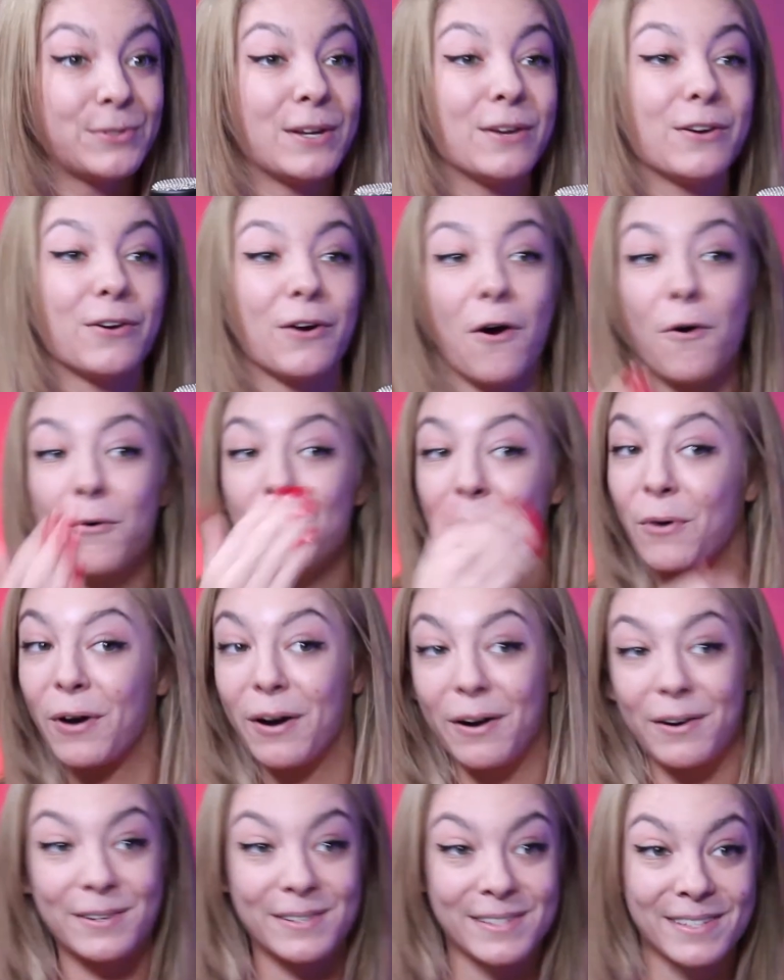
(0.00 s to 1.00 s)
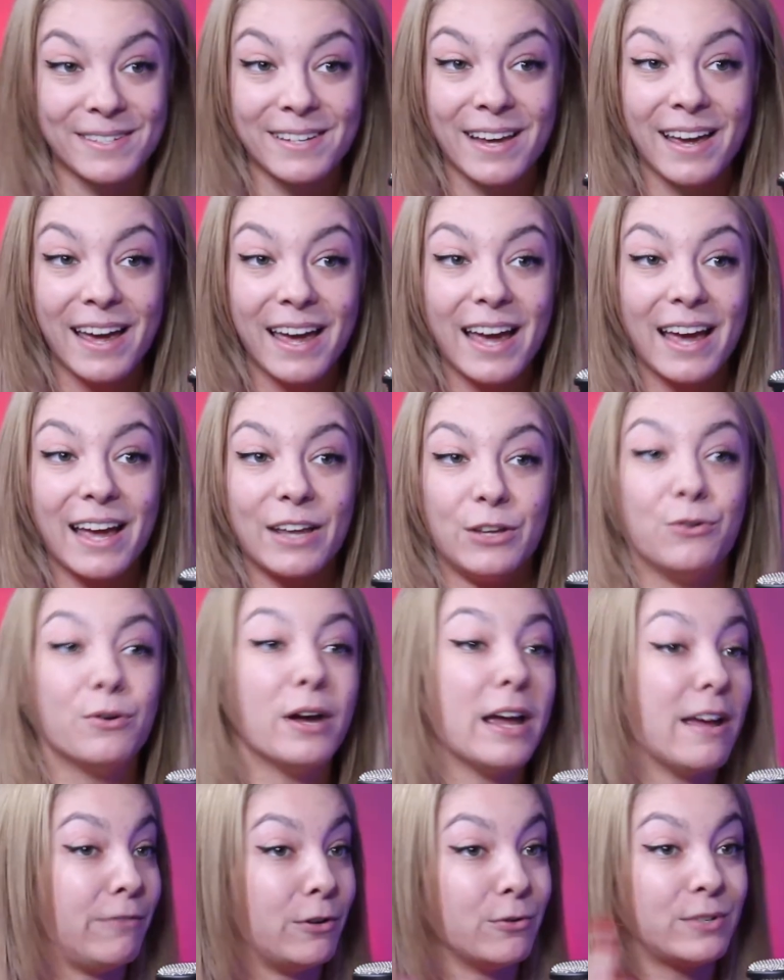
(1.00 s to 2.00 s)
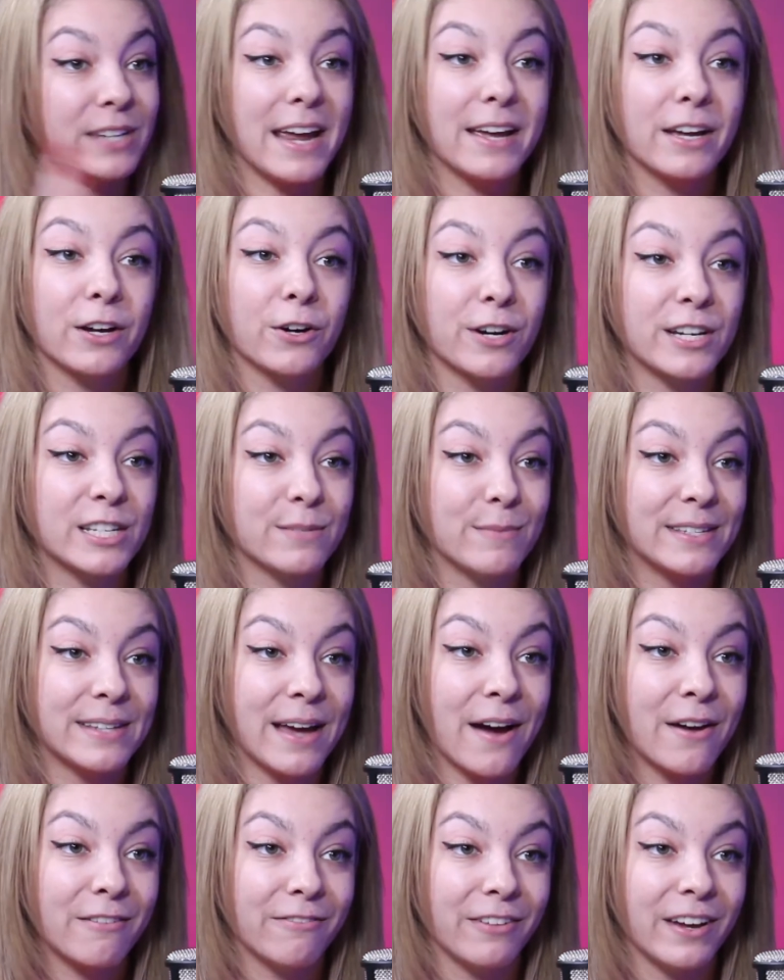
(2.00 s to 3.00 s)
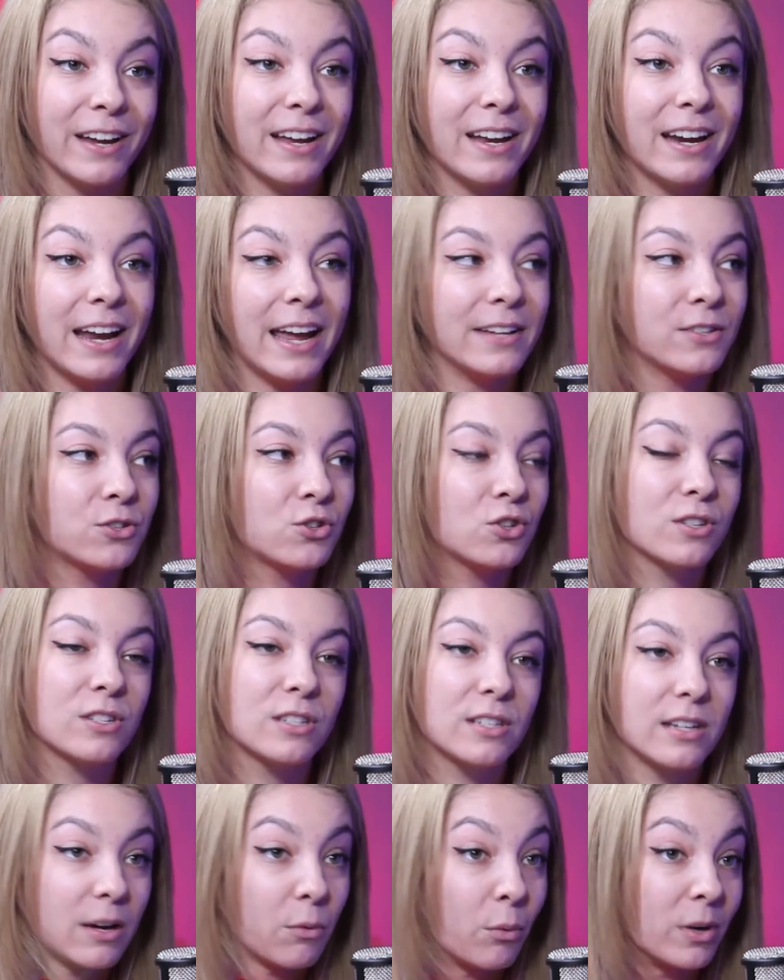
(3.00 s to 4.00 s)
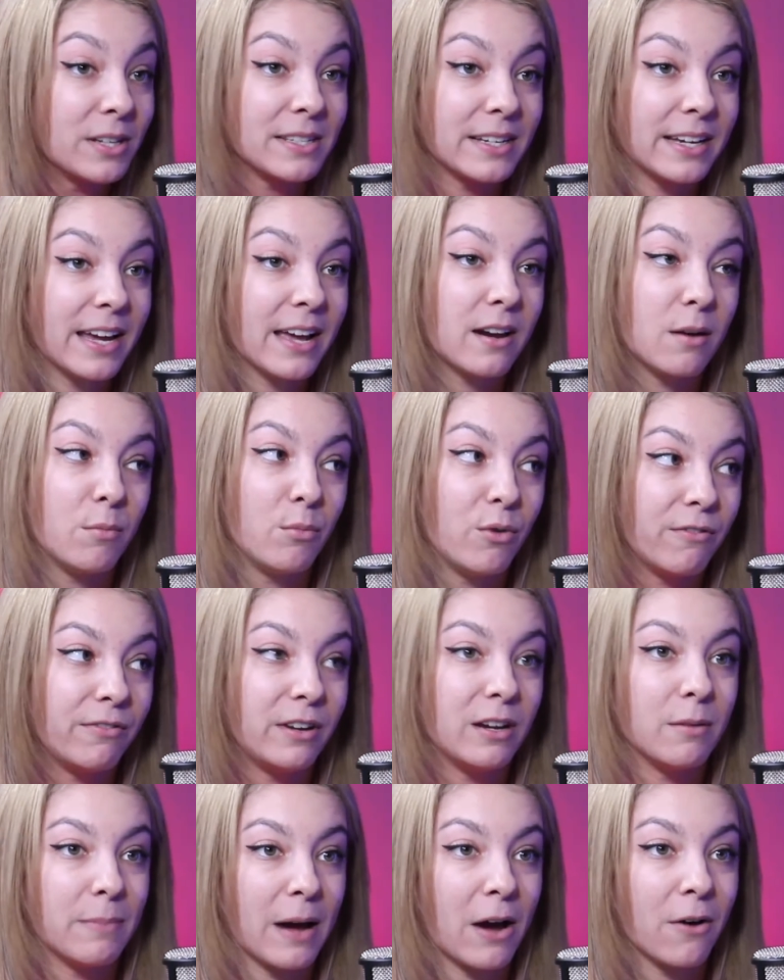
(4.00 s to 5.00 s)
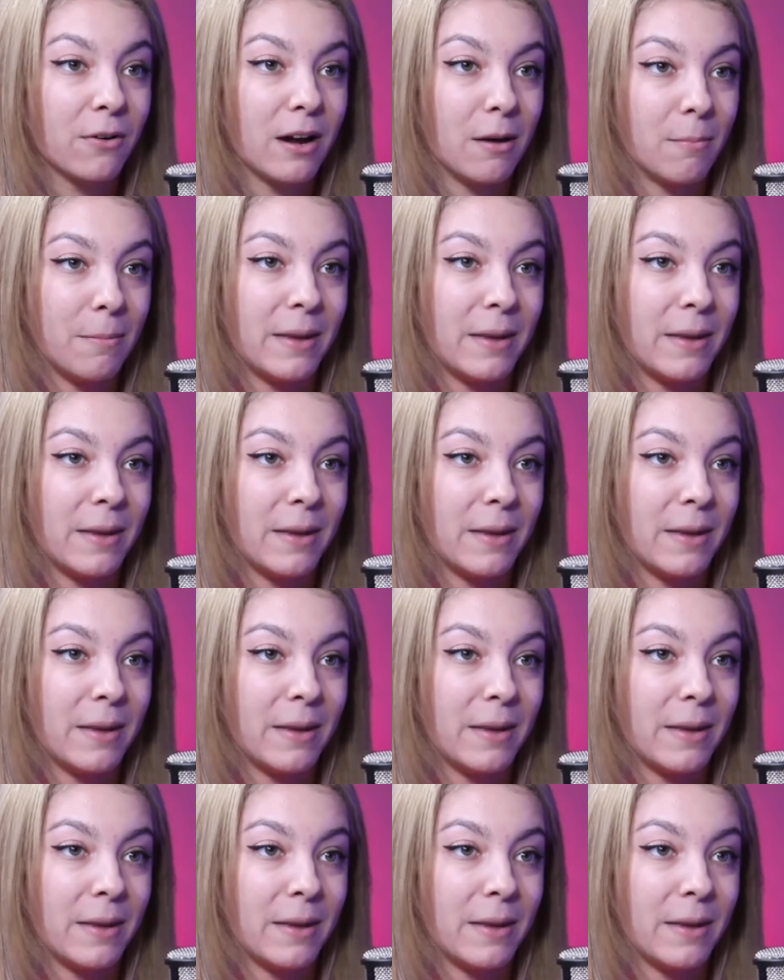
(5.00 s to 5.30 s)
Using your own words, if you take Christmas out of it, it's just, once again, a movie about a